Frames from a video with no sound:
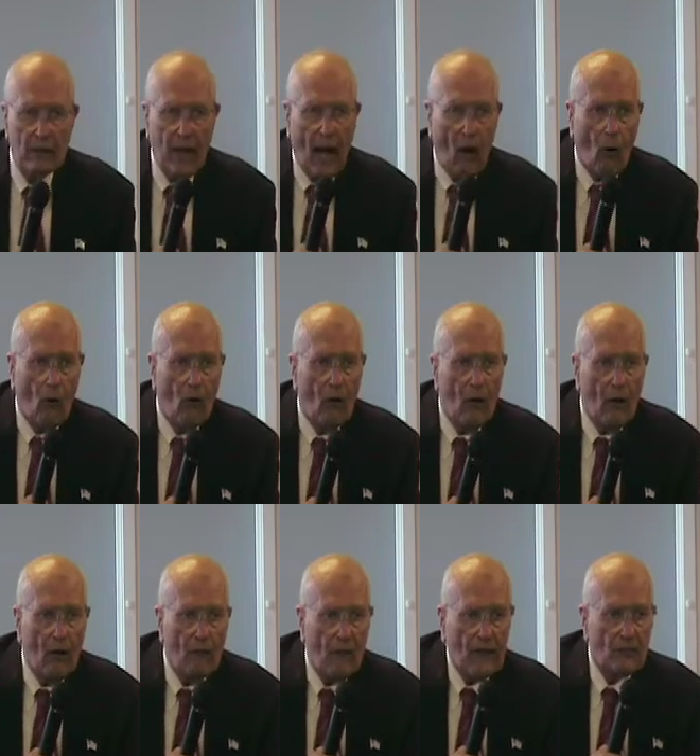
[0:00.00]
Now,
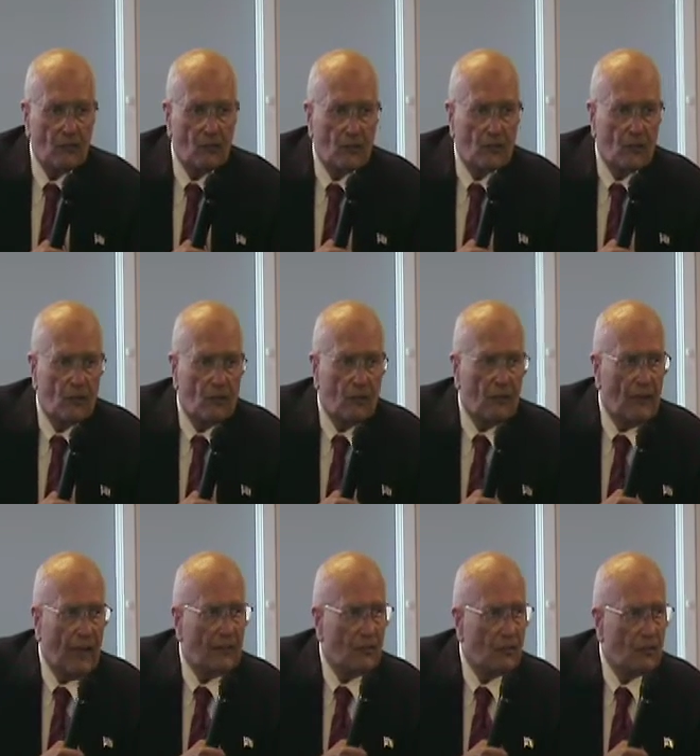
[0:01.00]
that's,
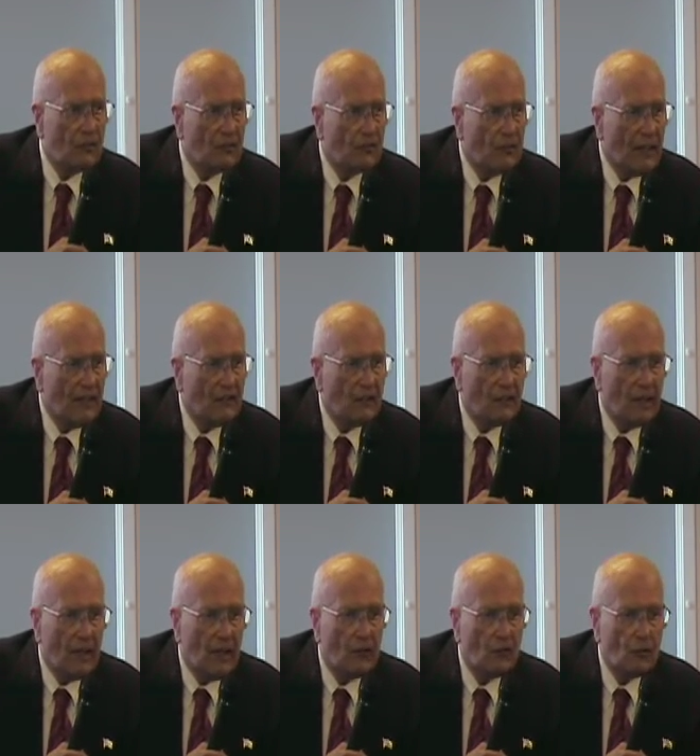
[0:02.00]
that's, that's
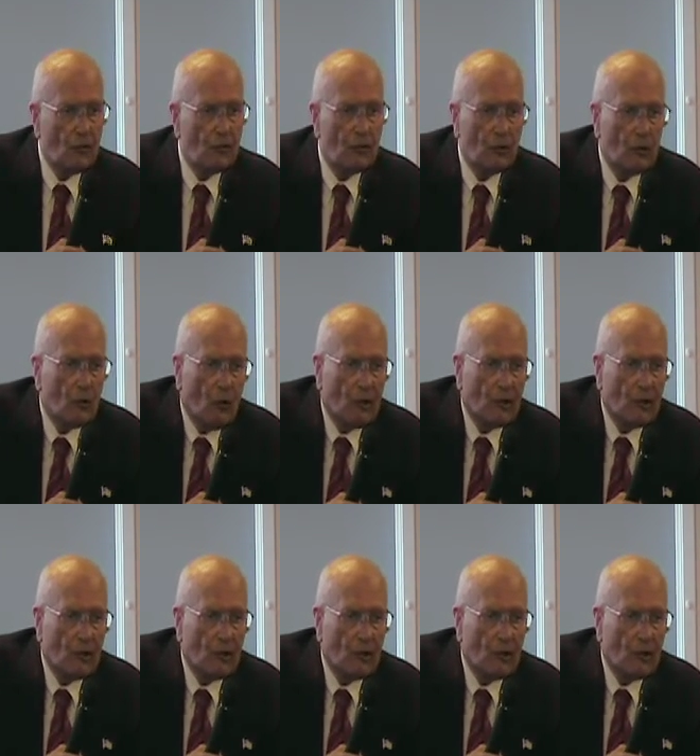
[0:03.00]
the answer to your